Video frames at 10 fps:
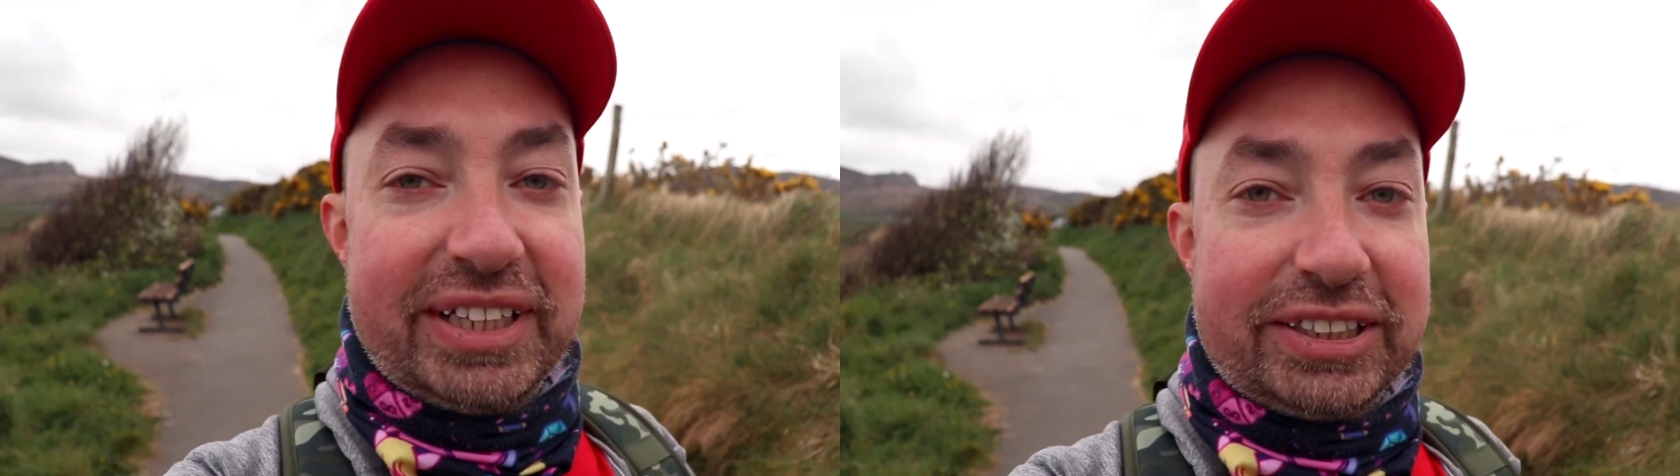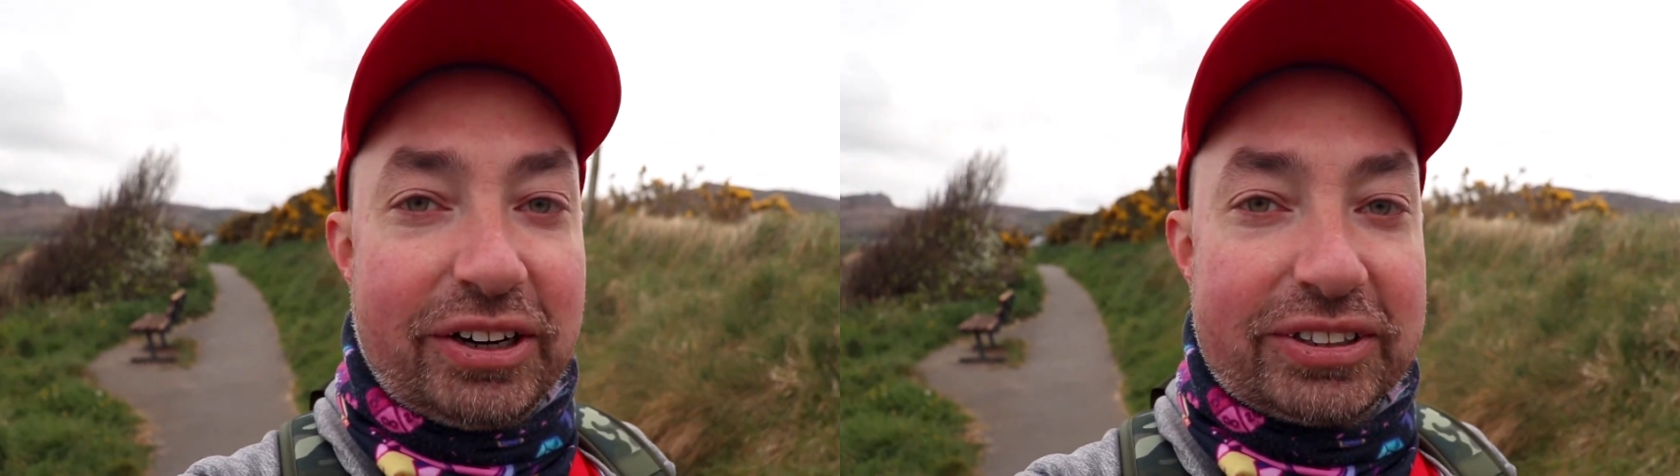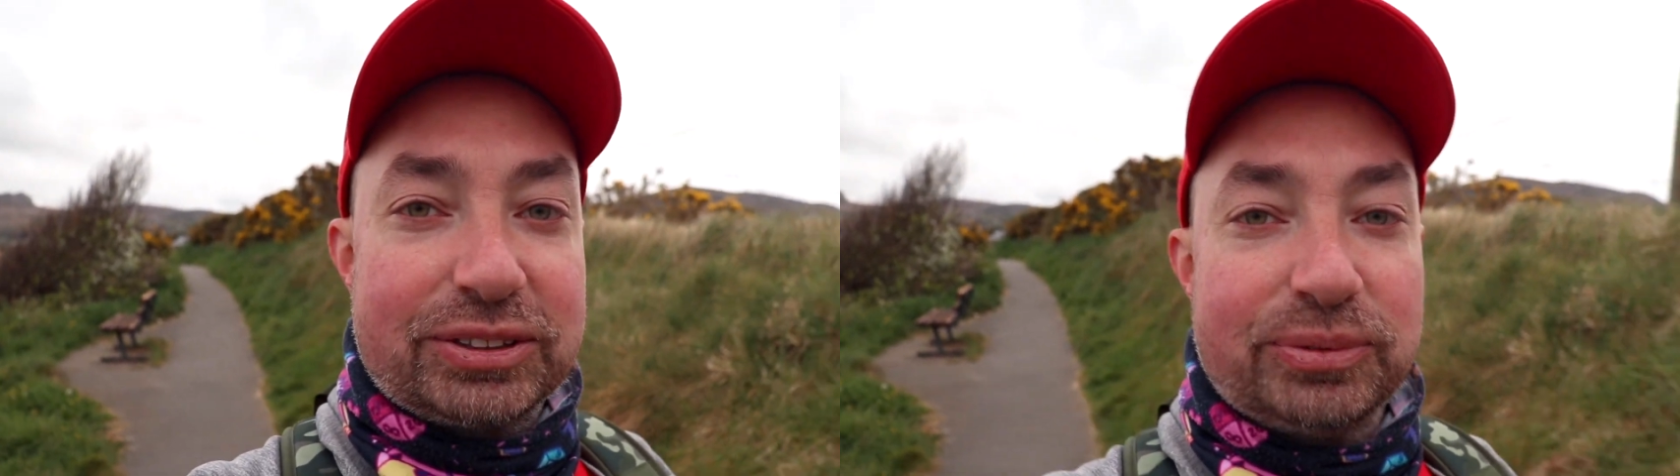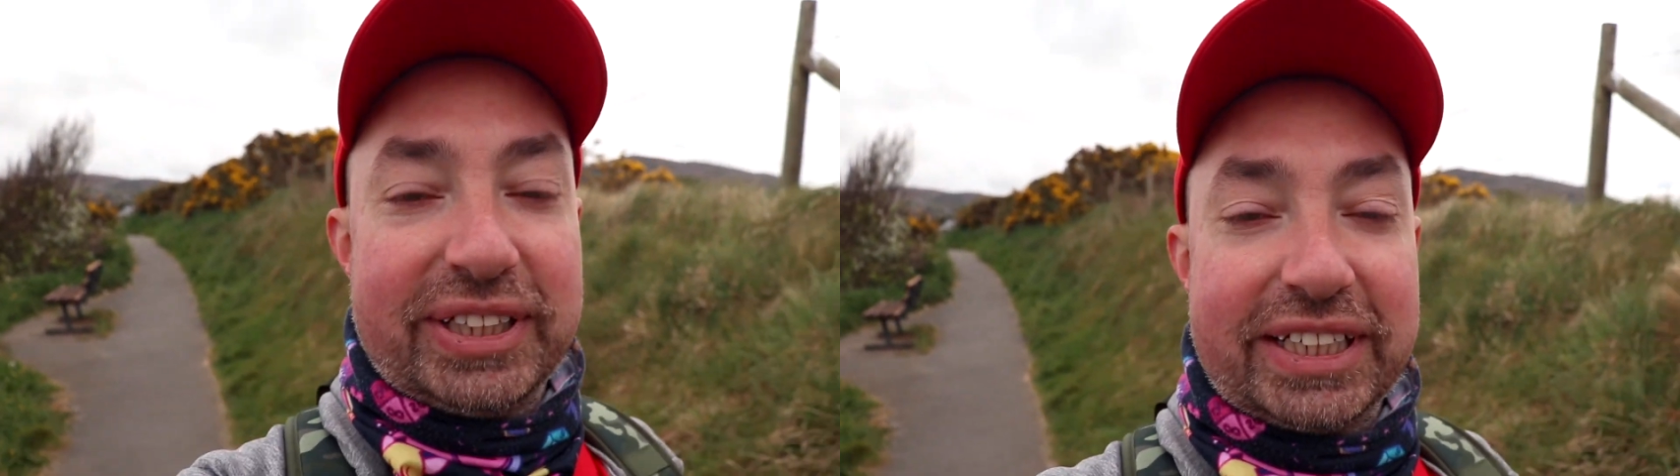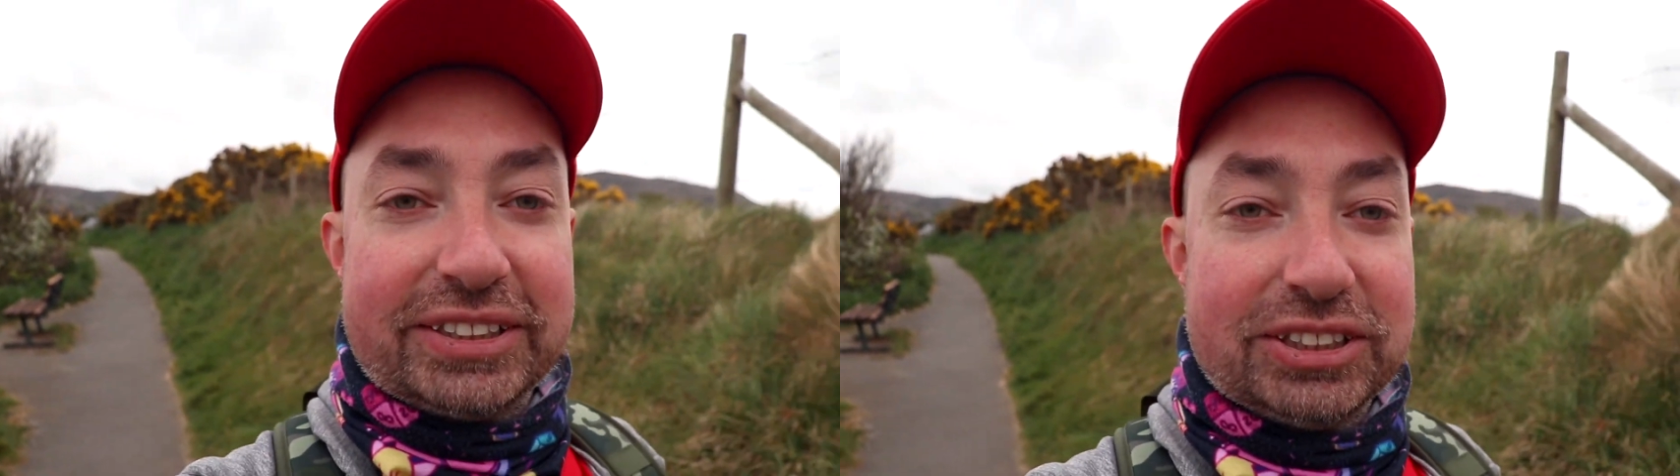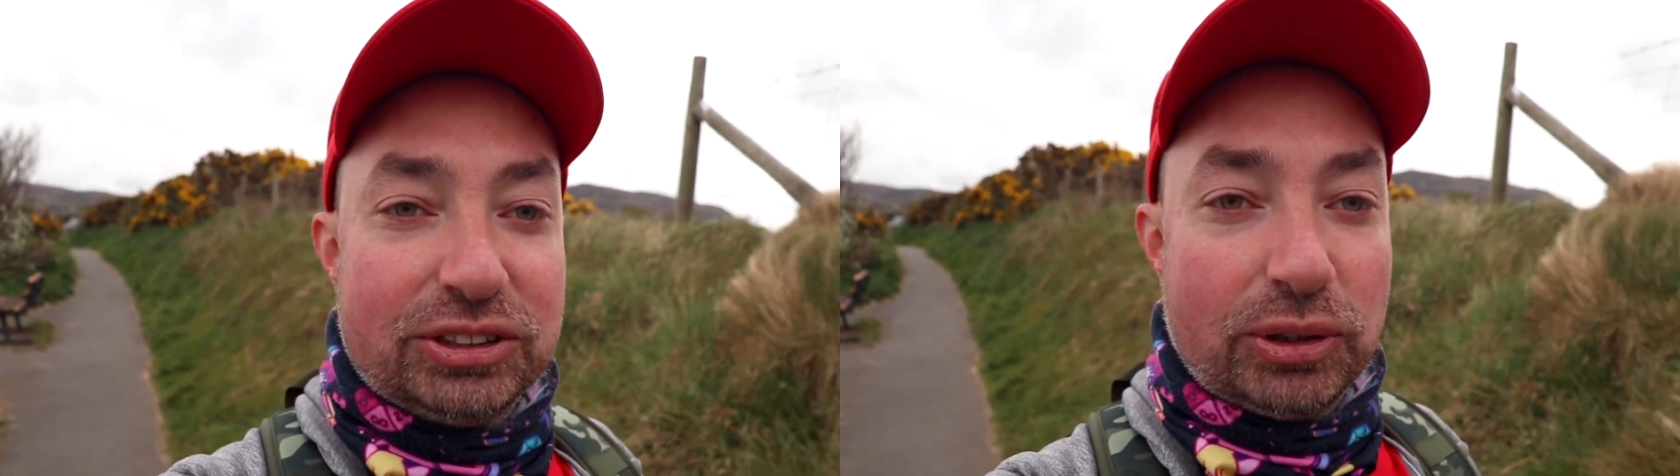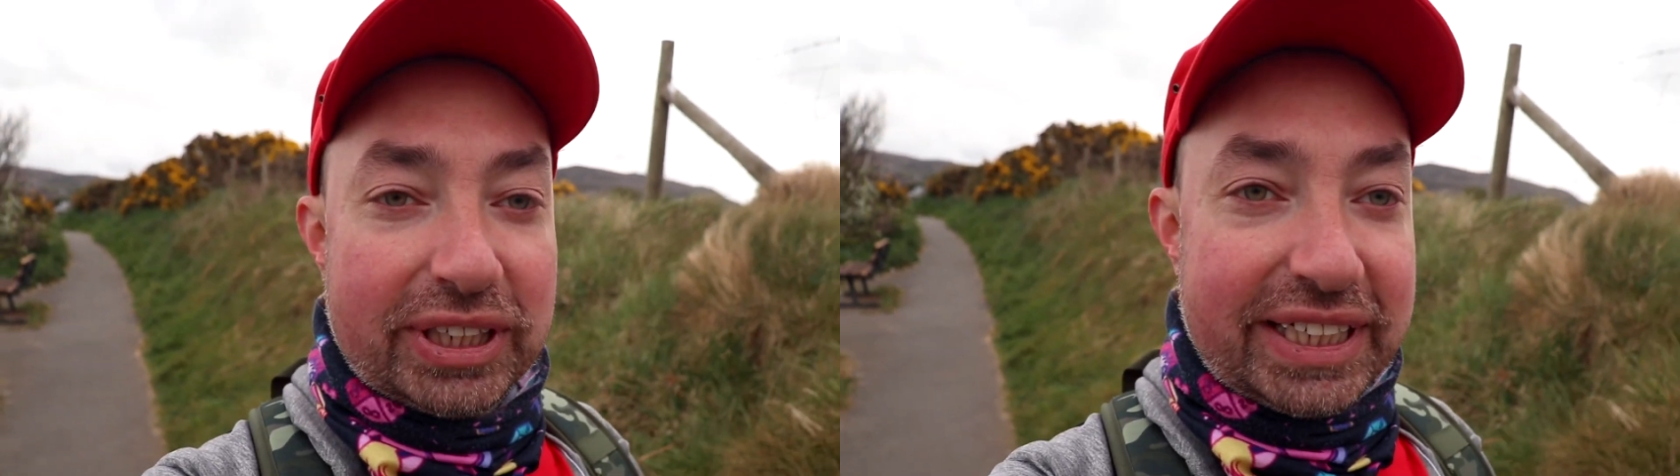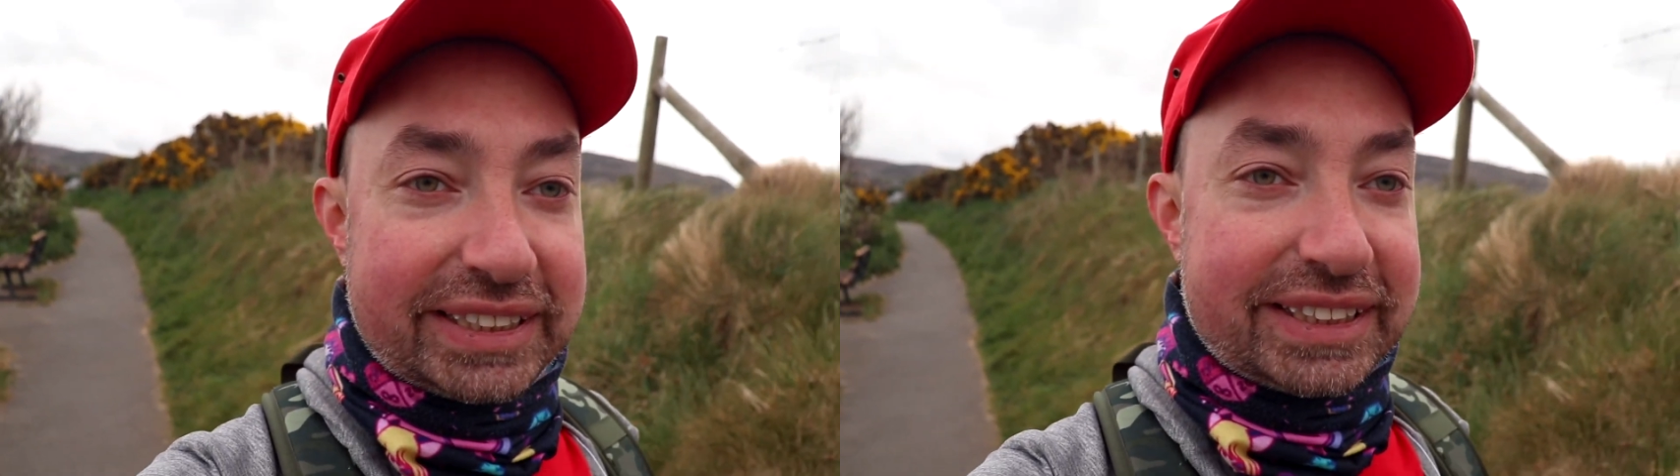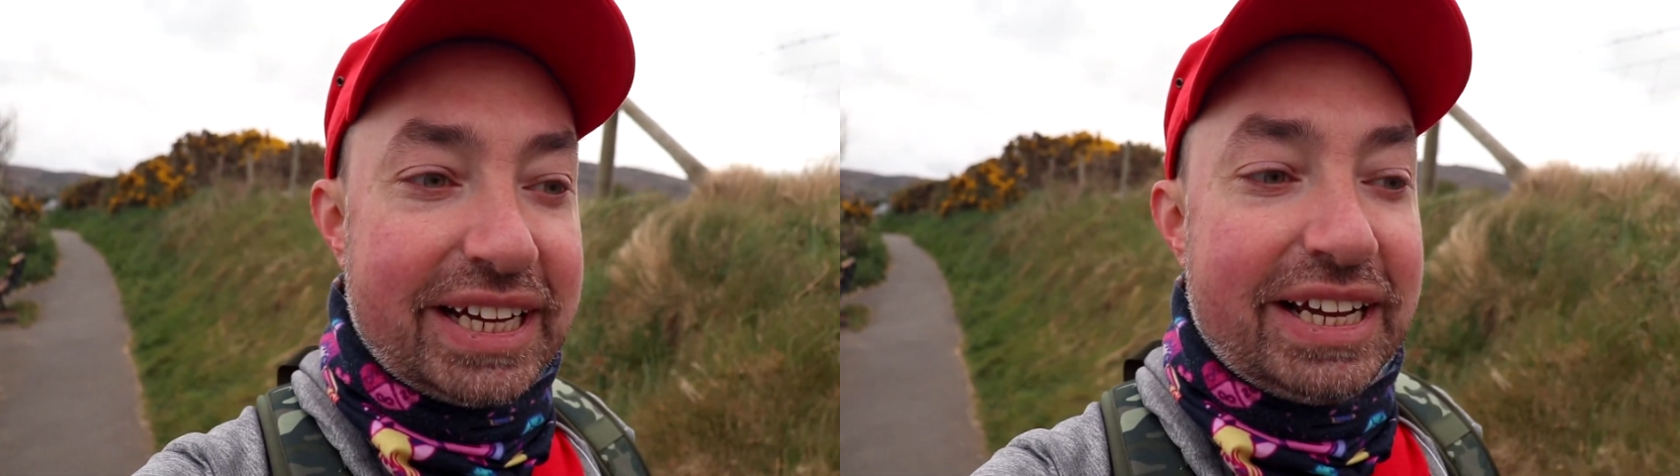dogs when they go to the toilet.